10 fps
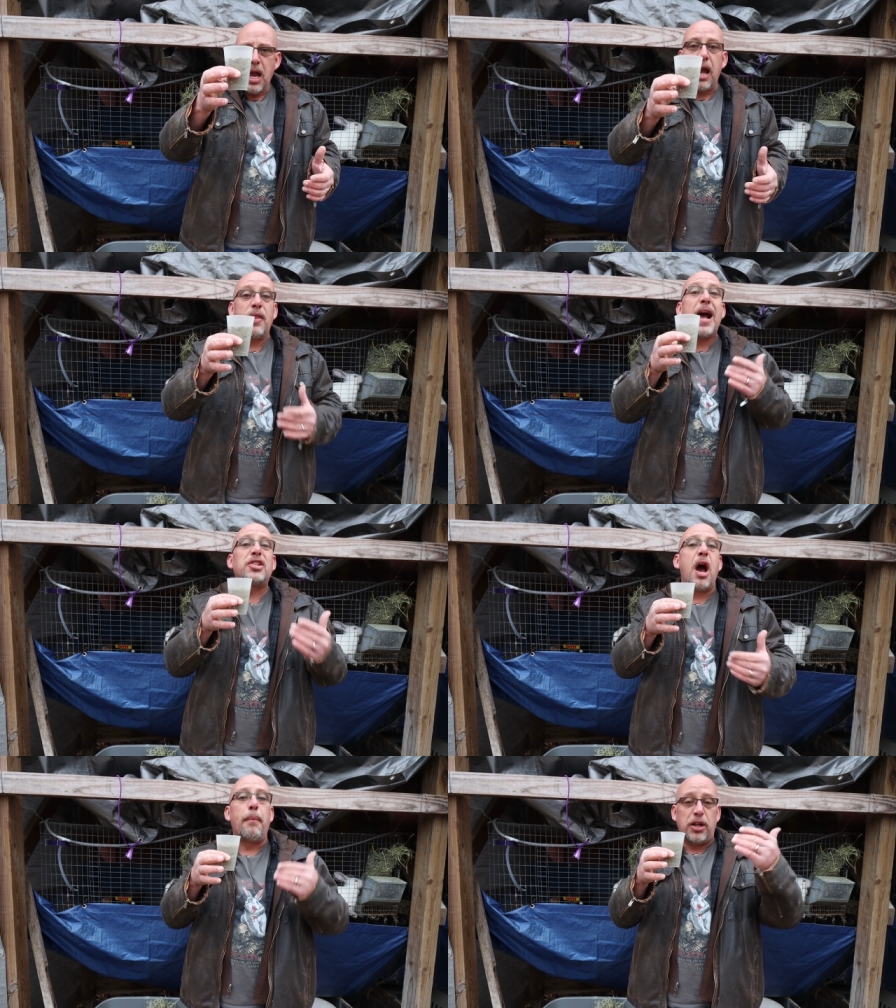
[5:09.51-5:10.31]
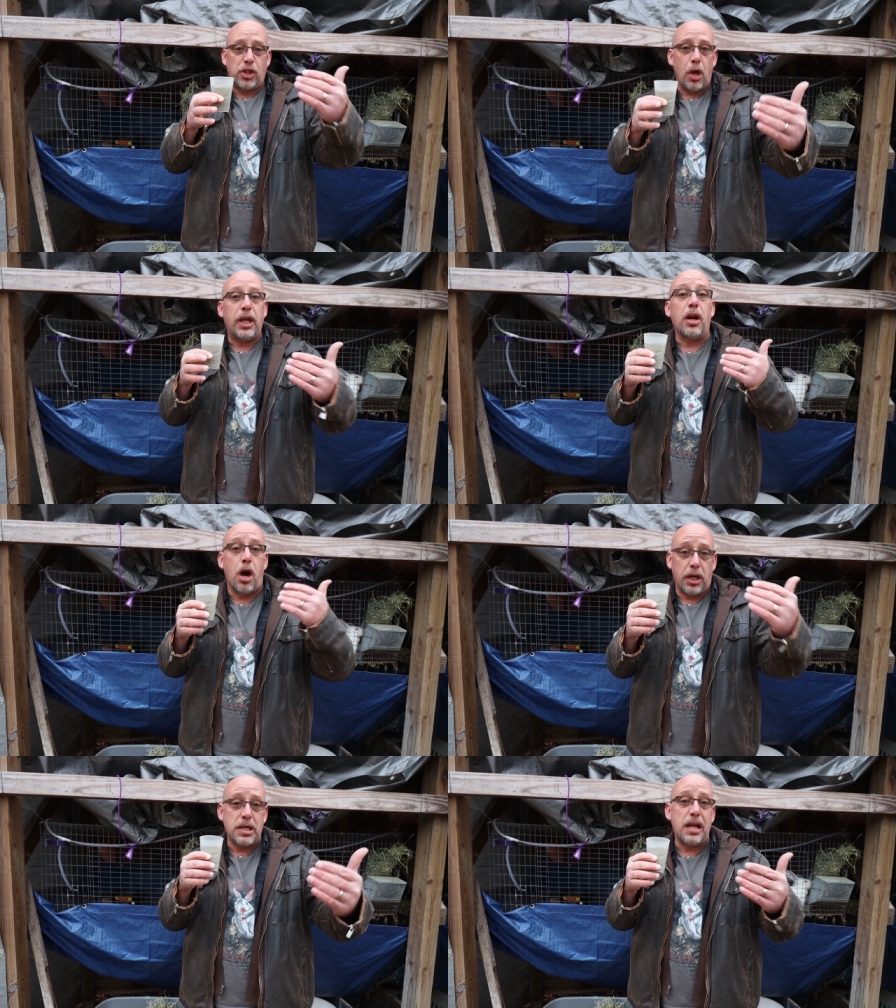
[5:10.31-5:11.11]
And that's how much they'll get
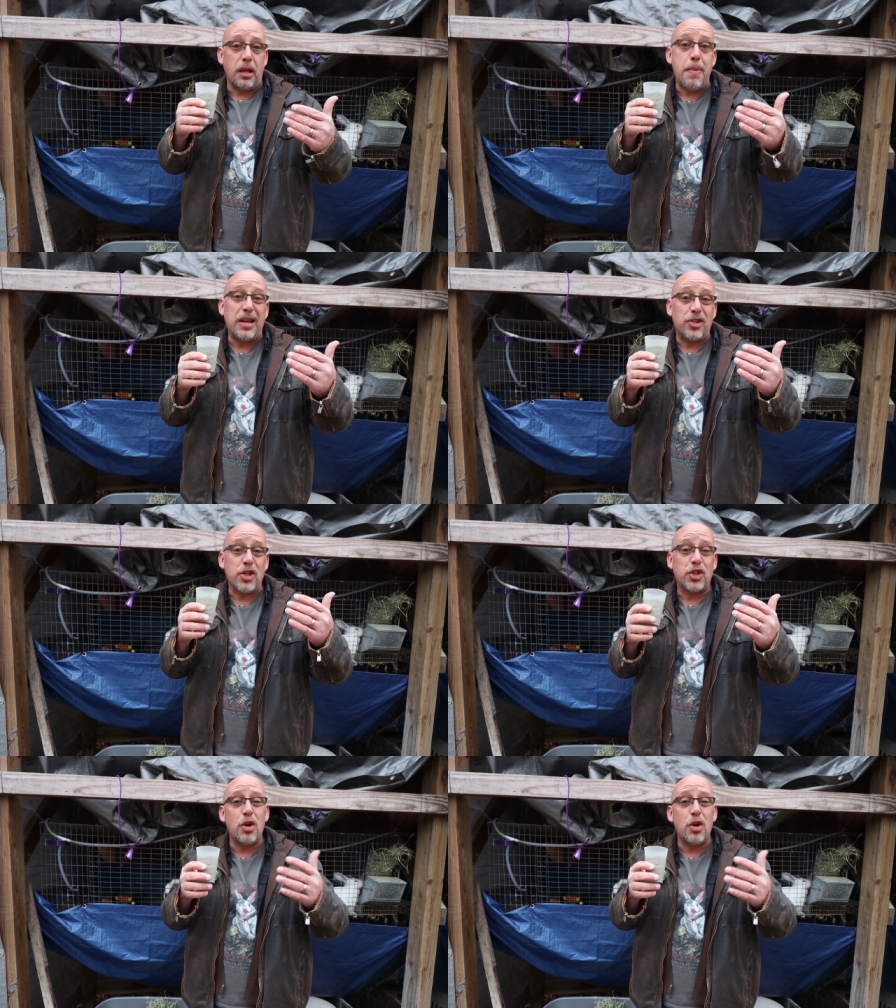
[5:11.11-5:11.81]
on a daily basis.